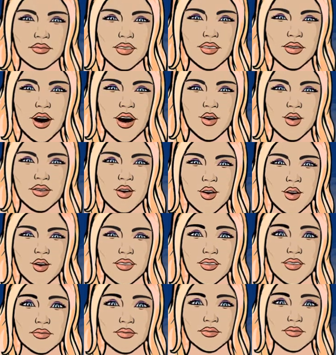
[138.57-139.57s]
Star
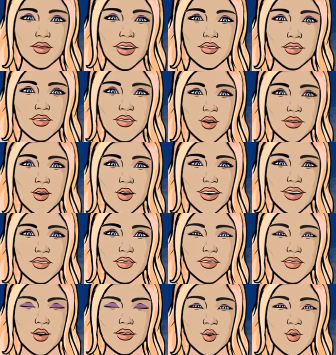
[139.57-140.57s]
Trek Discovery
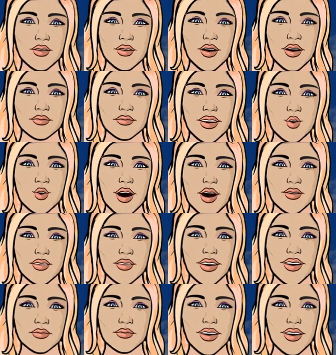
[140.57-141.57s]
is set to debut on
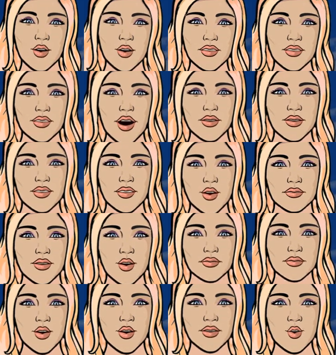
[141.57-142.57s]
CBS on
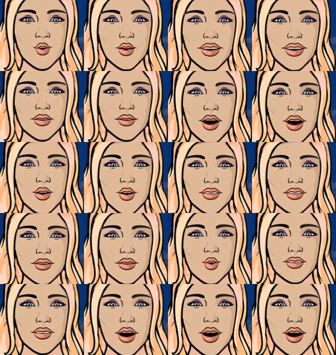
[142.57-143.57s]
September 24,
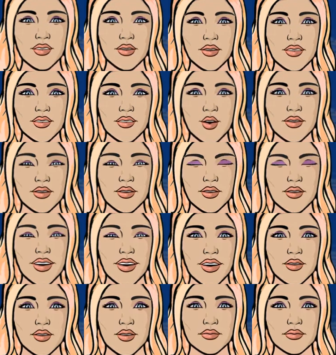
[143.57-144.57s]

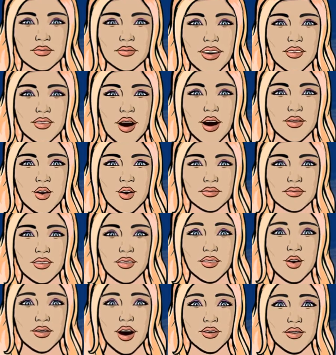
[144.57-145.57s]
2017, with that
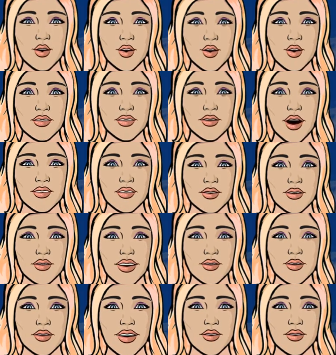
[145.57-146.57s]
episode and the rest of the
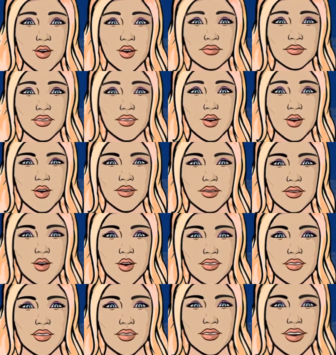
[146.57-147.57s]
15-episode
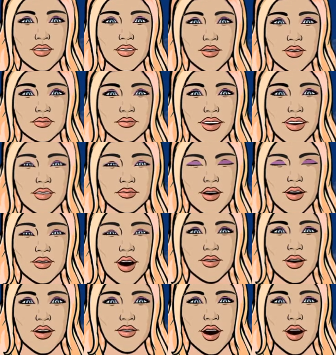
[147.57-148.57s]
first season being
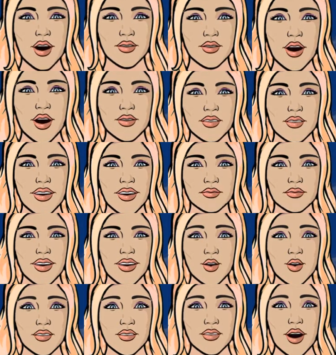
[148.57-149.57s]
made available on
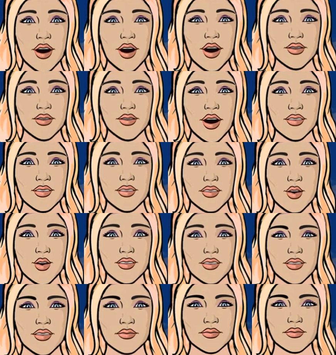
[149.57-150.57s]
CBS All
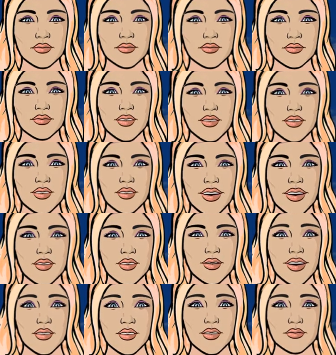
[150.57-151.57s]
Access. The
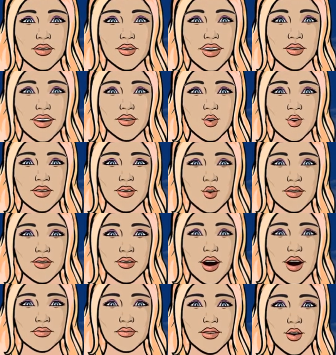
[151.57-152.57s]
season is split into two
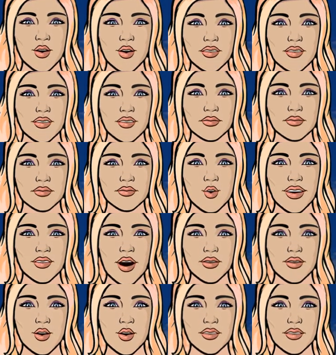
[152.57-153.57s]
chapters,
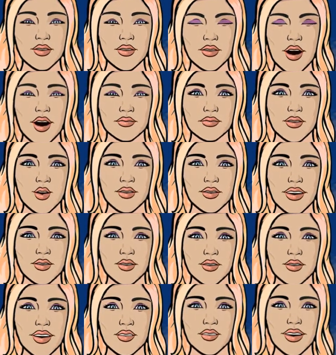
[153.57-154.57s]
with the first chapter
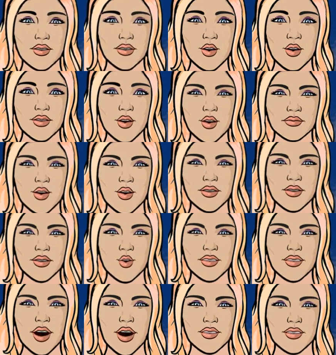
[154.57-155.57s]
finishing in November
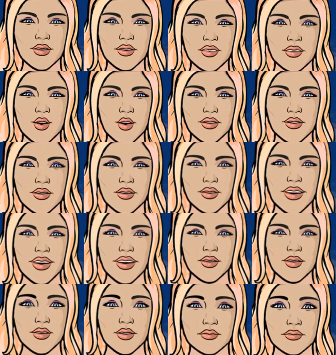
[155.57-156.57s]

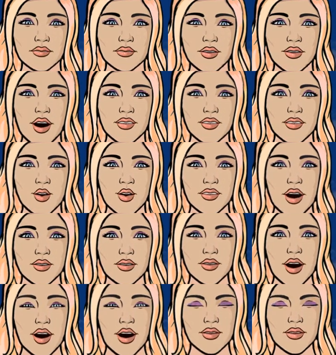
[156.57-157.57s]
2017, and the
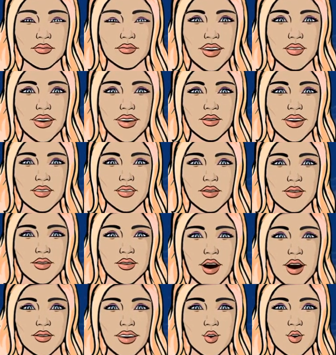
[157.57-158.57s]
second chapter beginning in
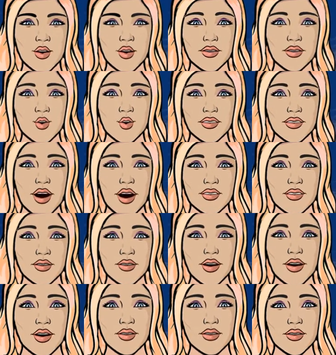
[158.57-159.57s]
January
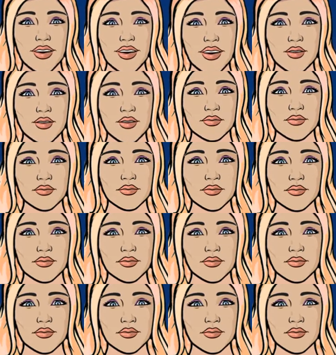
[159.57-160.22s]
2018.